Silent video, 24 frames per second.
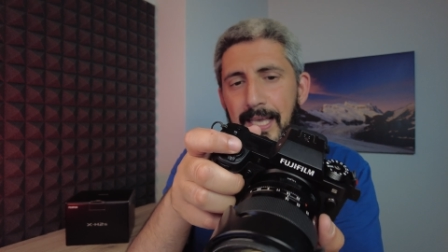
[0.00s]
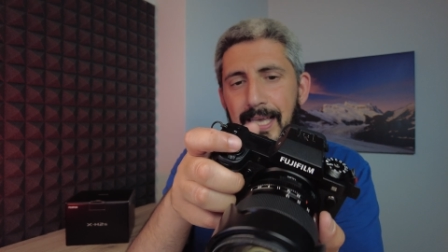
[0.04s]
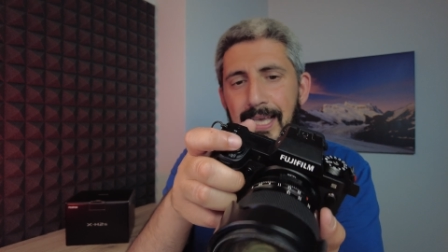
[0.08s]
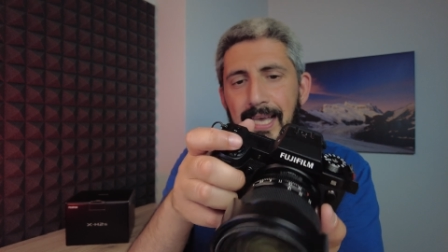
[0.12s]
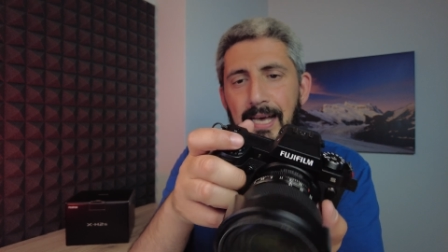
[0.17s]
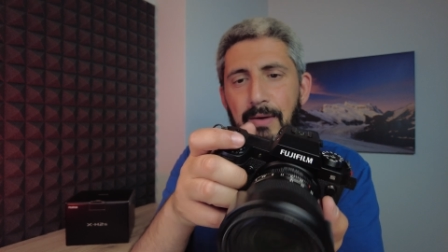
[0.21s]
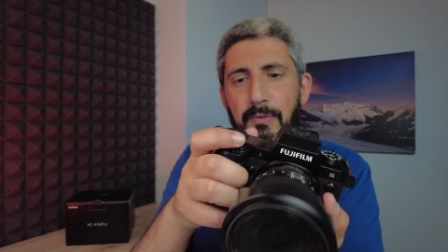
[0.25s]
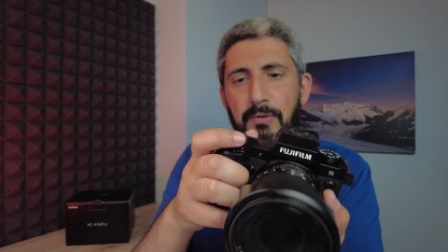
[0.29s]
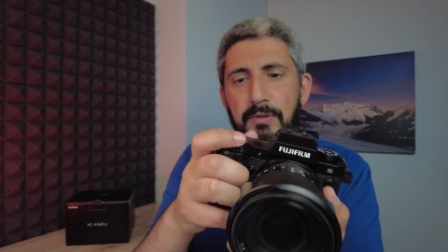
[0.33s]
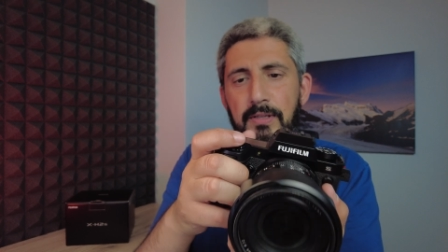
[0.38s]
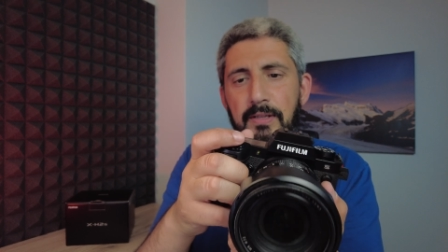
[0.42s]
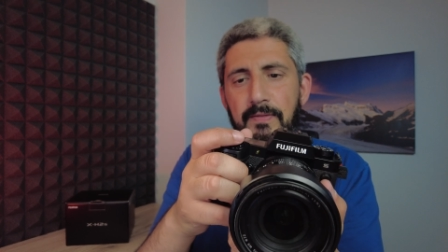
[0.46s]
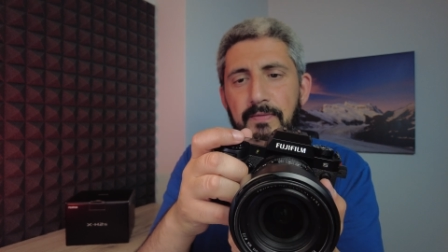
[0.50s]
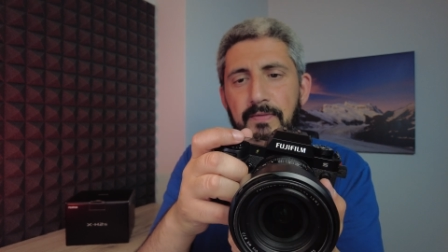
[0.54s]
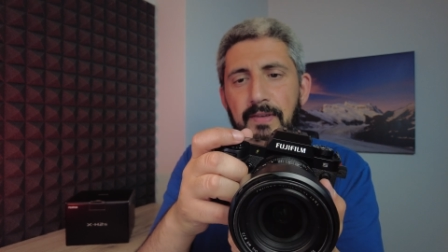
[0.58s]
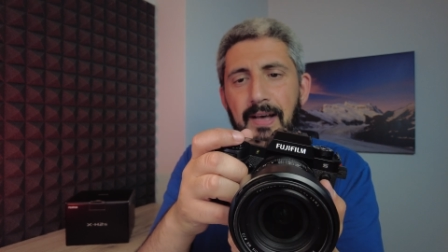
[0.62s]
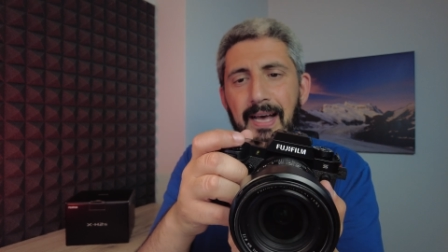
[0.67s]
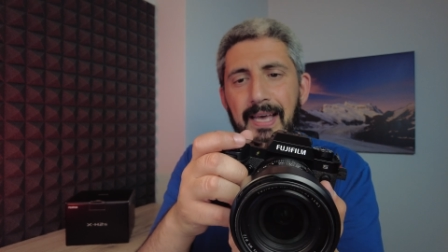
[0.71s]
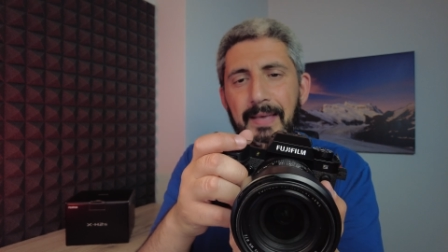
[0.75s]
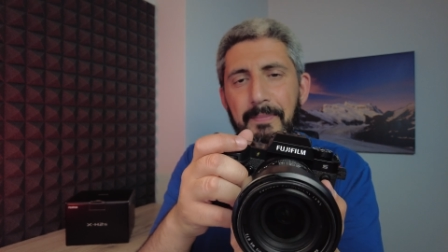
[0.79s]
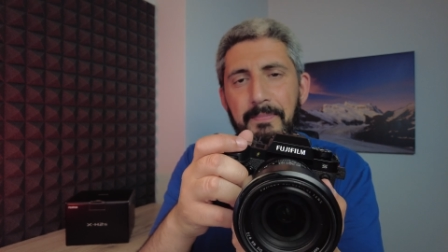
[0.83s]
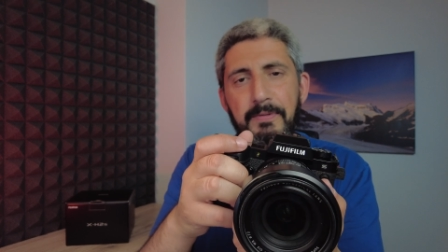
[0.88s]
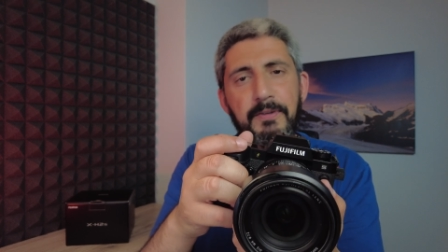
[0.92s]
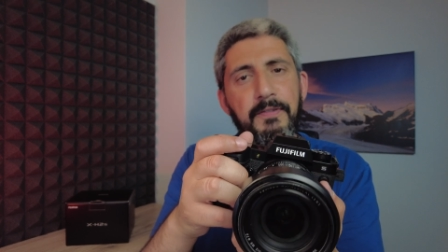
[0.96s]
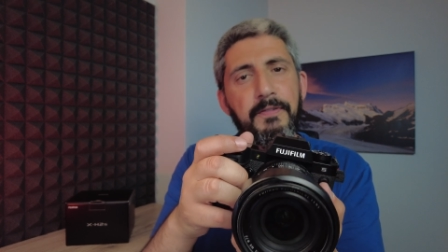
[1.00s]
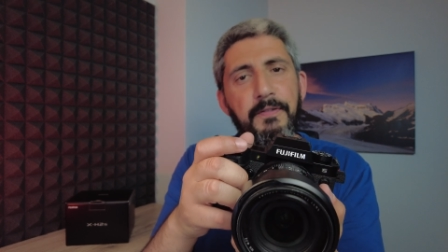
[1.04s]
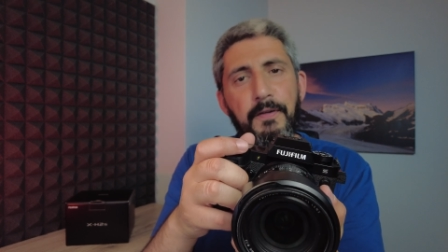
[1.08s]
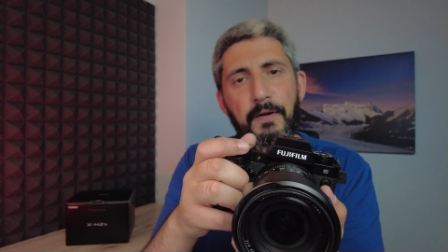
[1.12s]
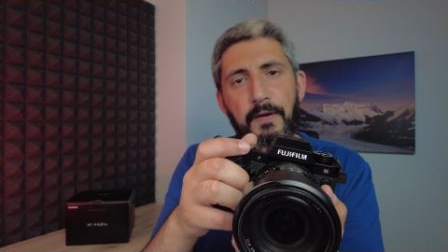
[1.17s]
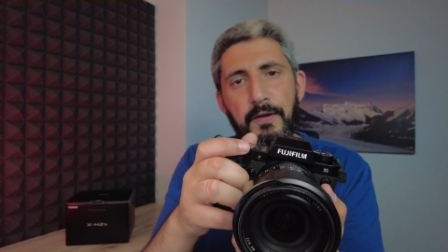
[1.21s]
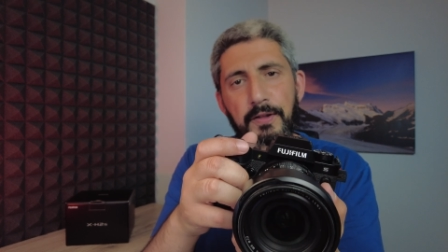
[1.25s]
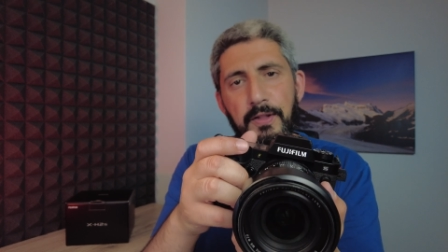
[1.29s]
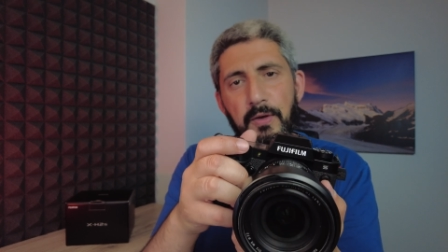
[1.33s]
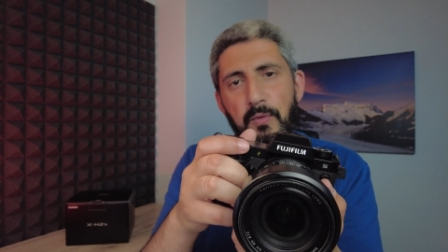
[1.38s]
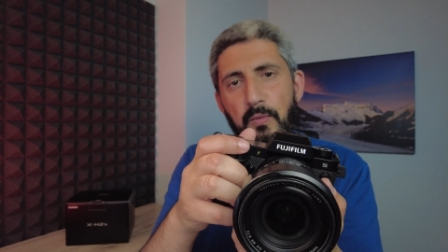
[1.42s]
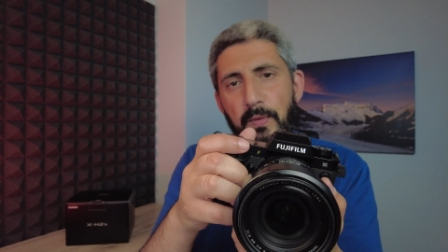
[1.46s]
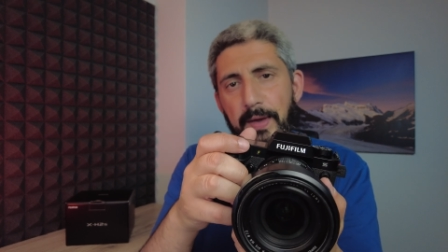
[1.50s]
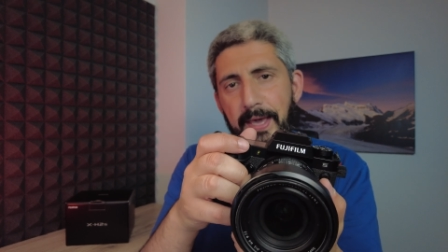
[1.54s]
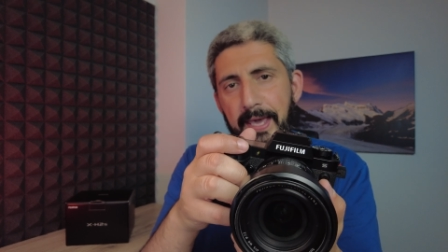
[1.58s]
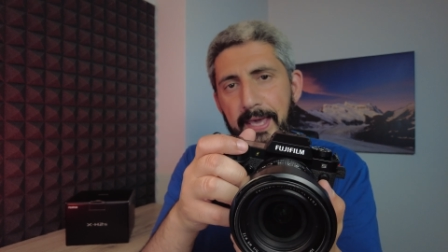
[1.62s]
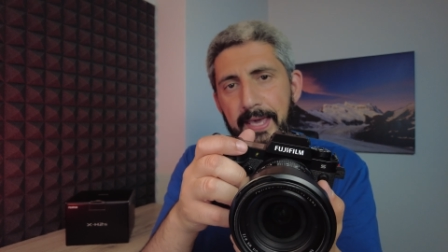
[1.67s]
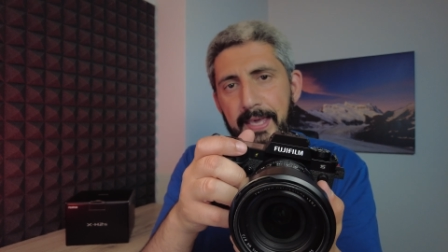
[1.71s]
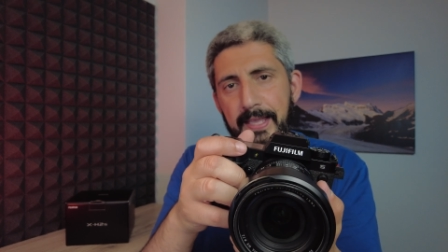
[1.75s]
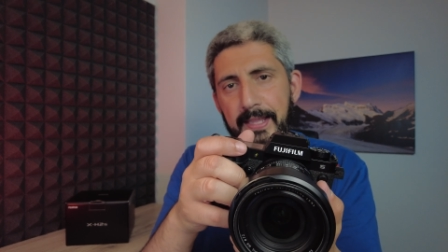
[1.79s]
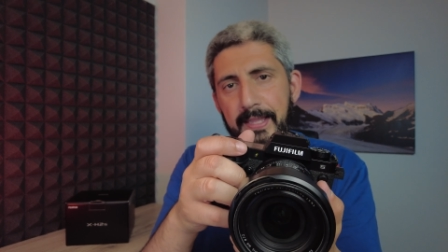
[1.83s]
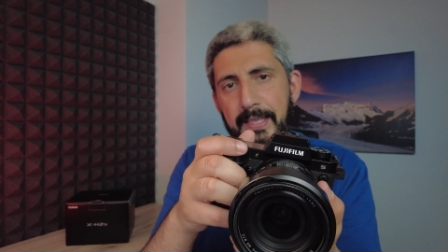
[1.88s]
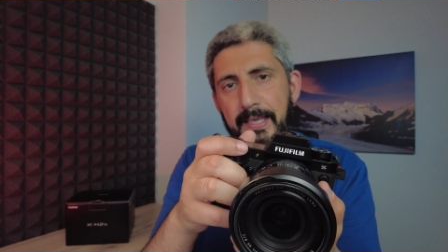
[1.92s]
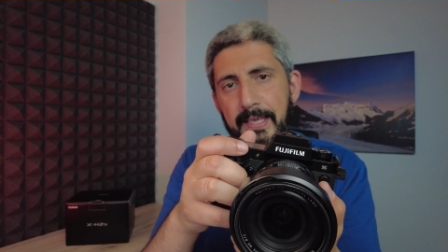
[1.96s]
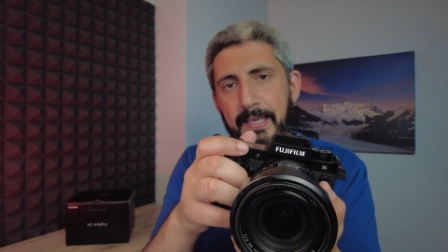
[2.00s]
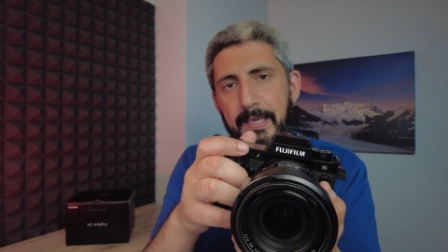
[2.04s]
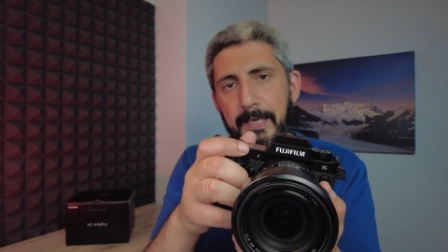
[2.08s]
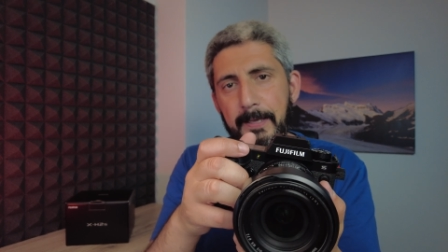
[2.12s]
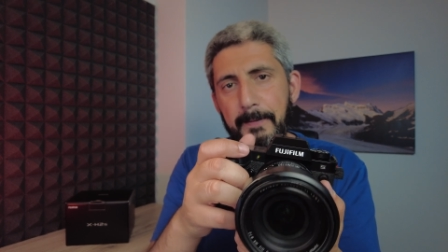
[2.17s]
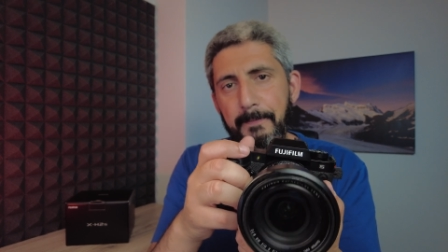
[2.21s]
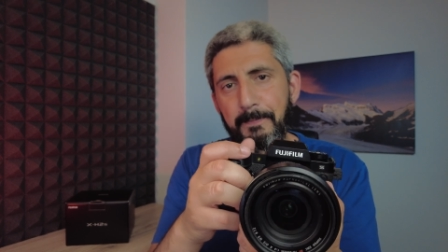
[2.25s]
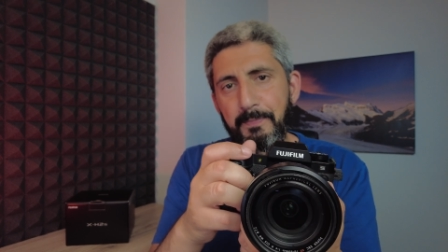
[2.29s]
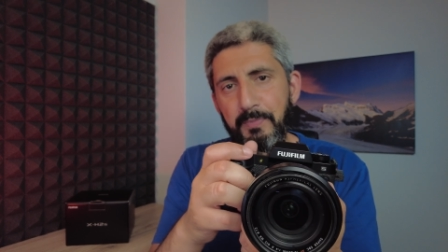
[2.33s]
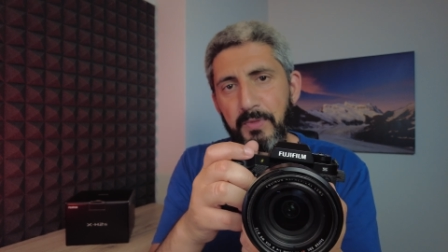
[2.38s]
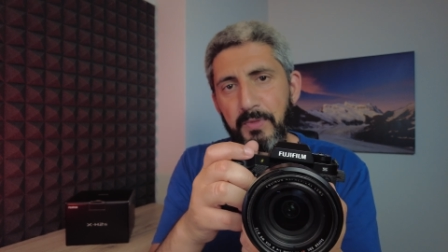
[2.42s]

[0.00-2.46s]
I prefer the way the